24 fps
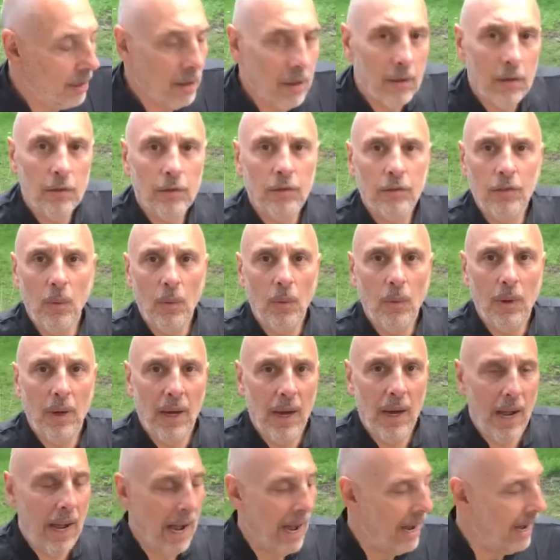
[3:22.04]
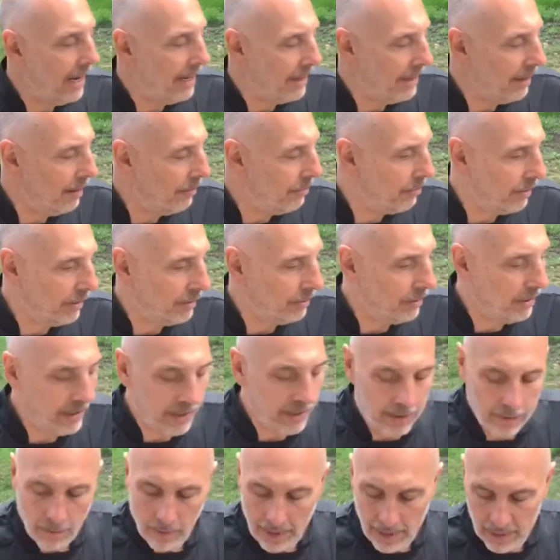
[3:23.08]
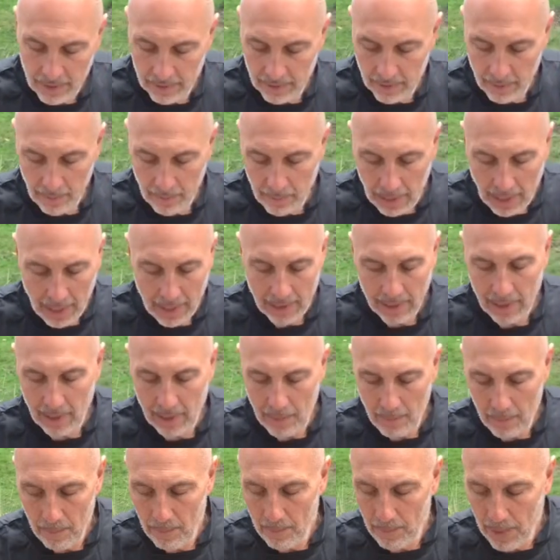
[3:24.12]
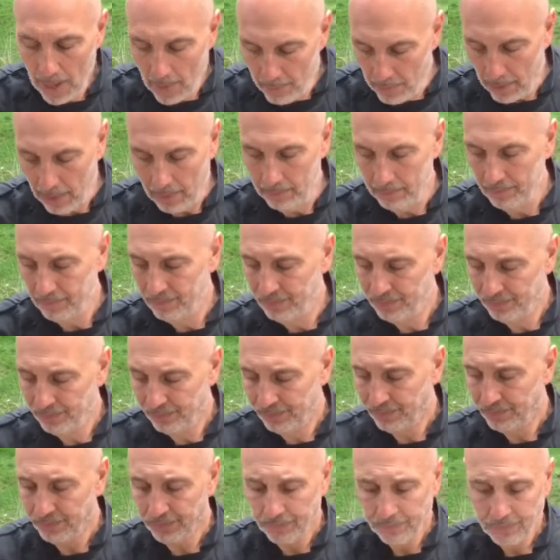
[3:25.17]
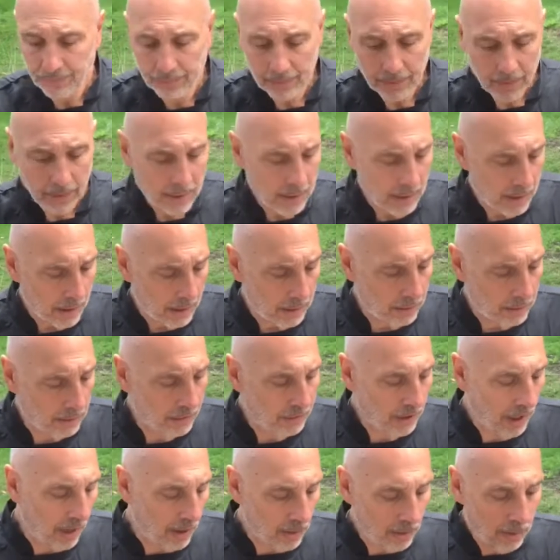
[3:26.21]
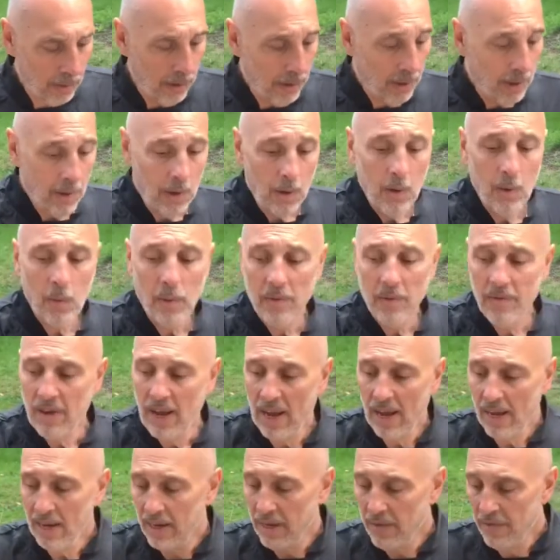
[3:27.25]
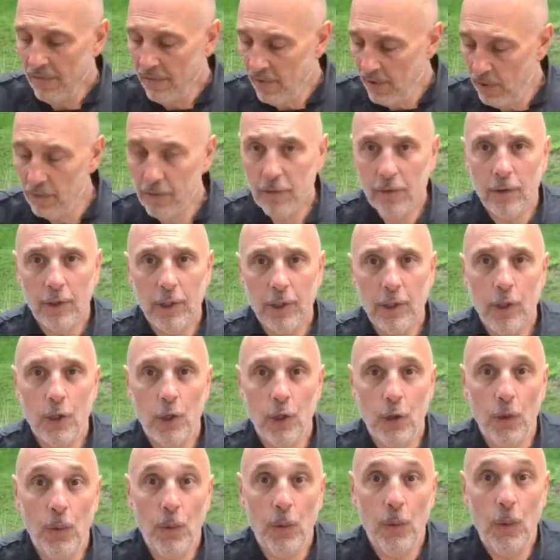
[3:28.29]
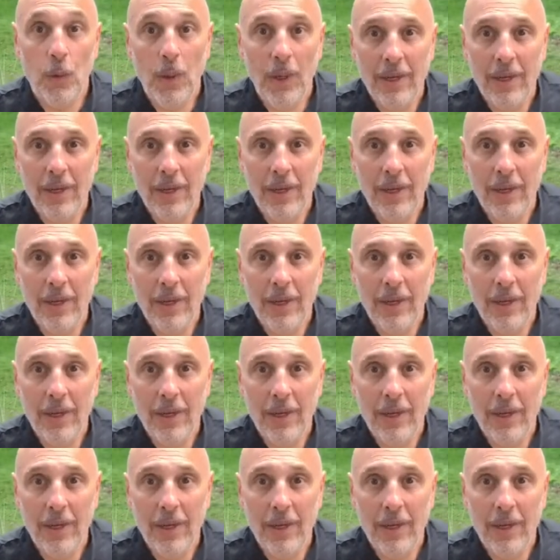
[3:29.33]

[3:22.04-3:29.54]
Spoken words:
salt and freshly ground black pepper. So, without any further ado,